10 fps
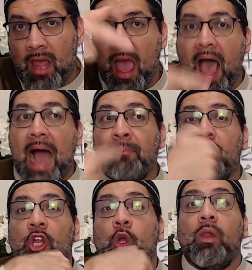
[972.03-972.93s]
I'm going to
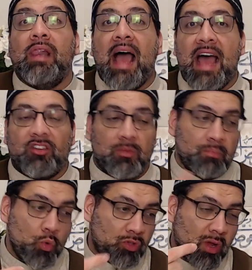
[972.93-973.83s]
go last.
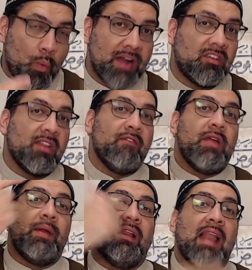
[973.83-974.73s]
Musa waits till the
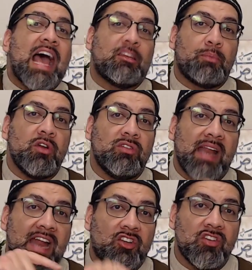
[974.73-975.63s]
very last person
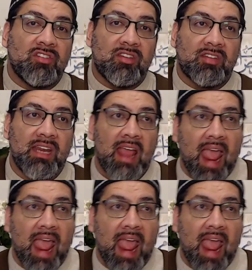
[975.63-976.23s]
enters the sea,